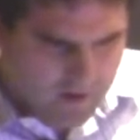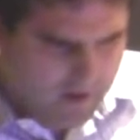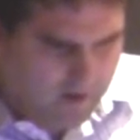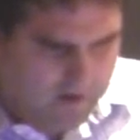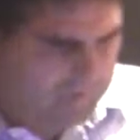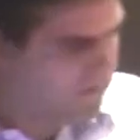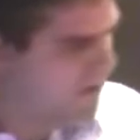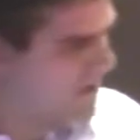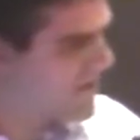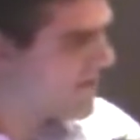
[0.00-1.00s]

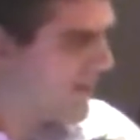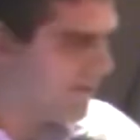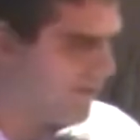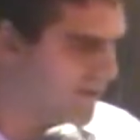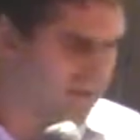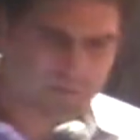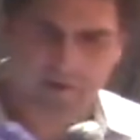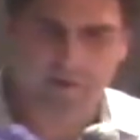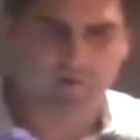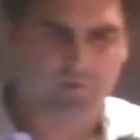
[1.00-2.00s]
there is sound to this,
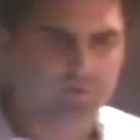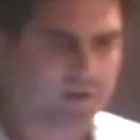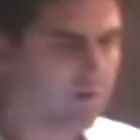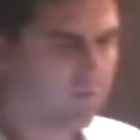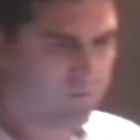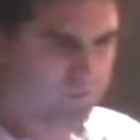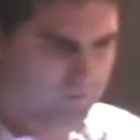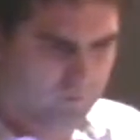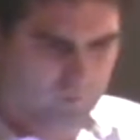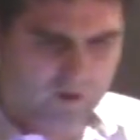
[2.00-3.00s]
but I don't
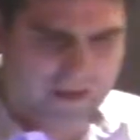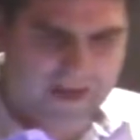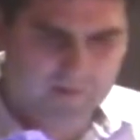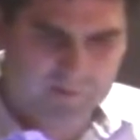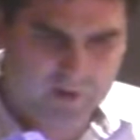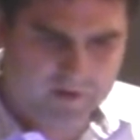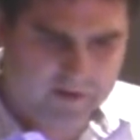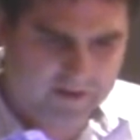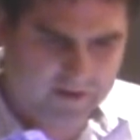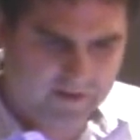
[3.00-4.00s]
really have it
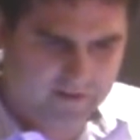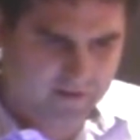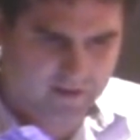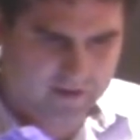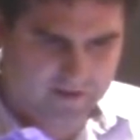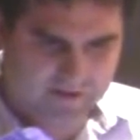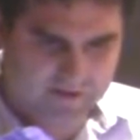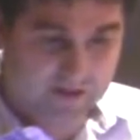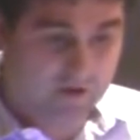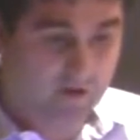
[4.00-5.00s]
plugged in, and just
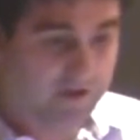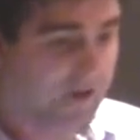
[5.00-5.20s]
kind of hard to